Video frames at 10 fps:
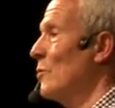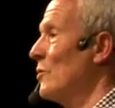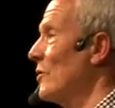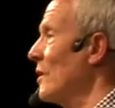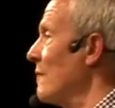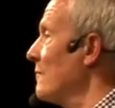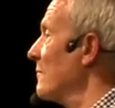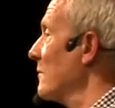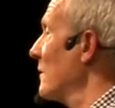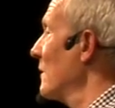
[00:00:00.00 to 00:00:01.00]
was enough
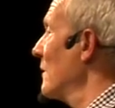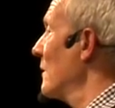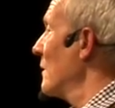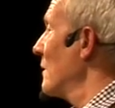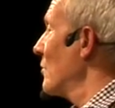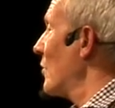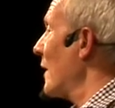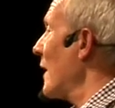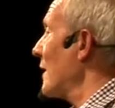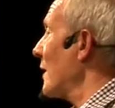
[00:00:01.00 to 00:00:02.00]

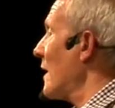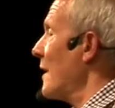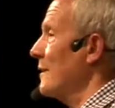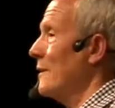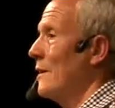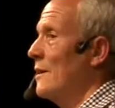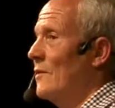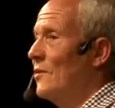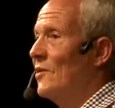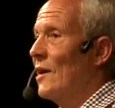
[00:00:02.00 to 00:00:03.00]
organic cotton in
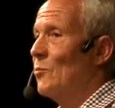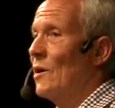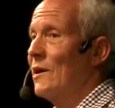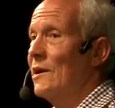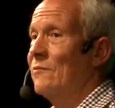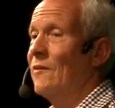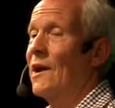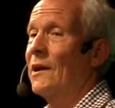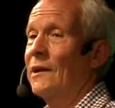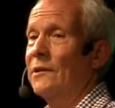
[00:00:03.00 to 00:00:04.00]
the San Joaquin
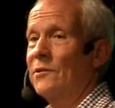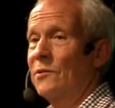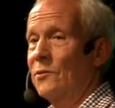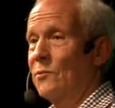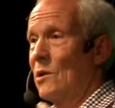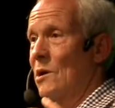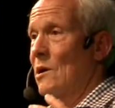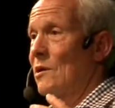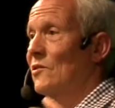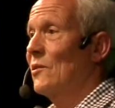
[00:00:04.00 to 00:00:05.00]
Valley to
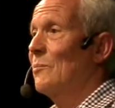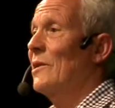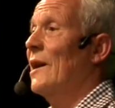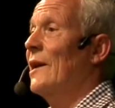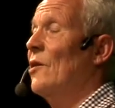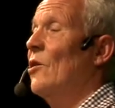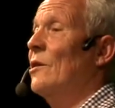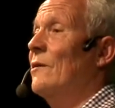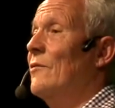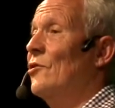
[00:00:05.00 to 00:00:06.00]
supply
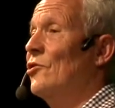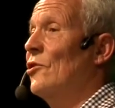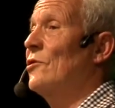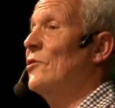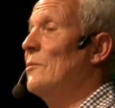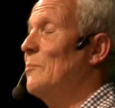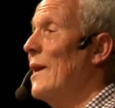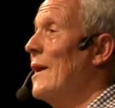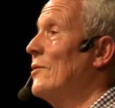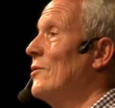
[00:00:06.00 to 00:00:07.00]
all of the shirts and
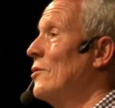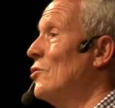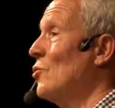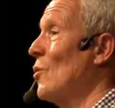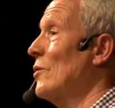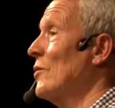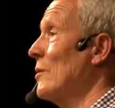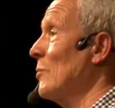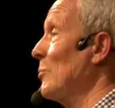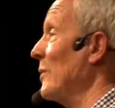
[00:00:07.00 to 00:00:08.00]
pants and shorts
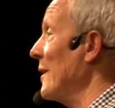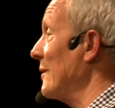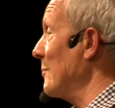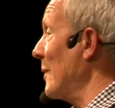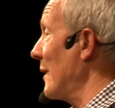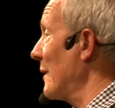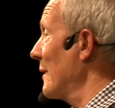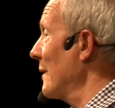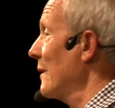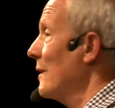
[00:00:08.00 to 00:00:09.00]
that we planned to make.
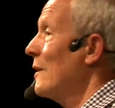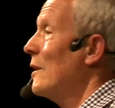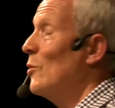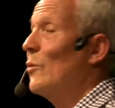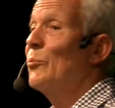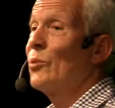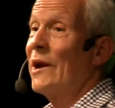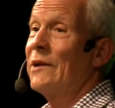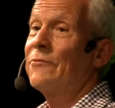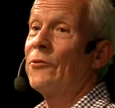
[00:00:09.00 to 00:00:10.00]
We
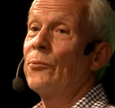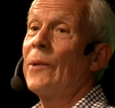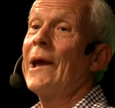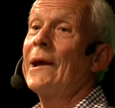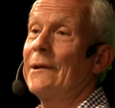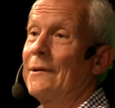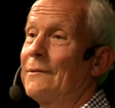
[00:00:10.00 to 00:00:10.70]
prayed for rain